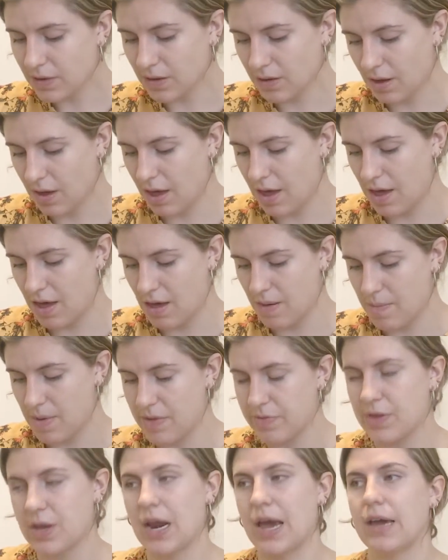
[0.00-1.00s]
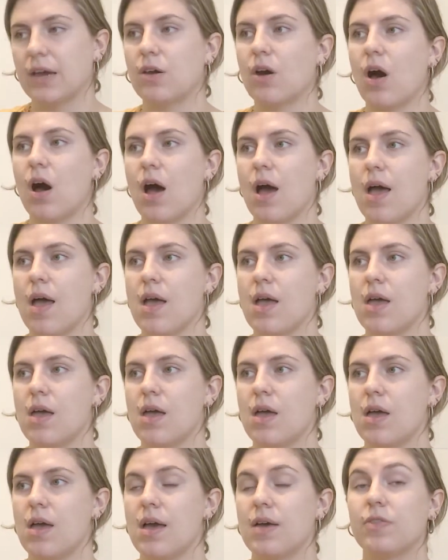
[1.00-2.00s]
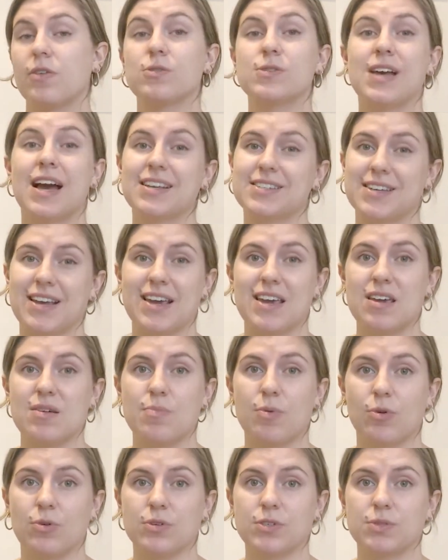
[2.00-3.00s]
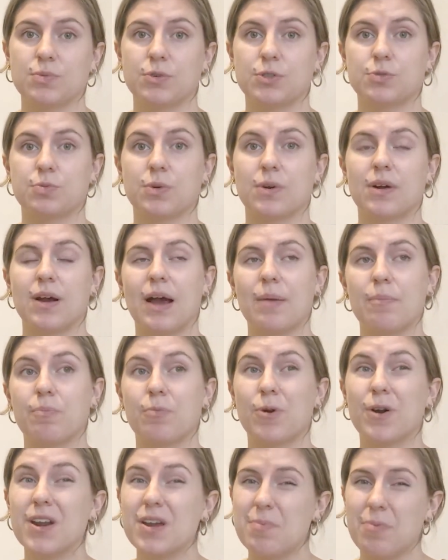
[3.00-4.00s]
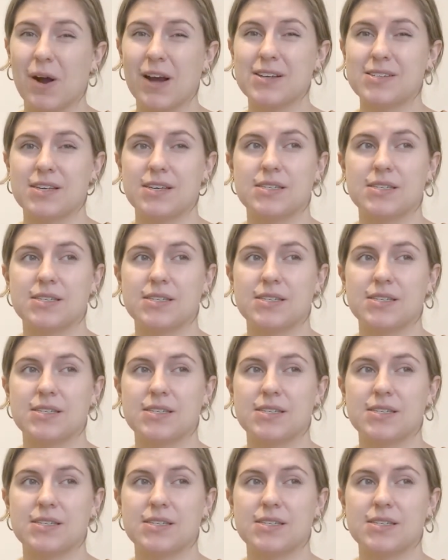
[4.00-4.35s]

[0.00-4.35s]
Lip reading: And then I got those acai bowls, which were pretty pricey,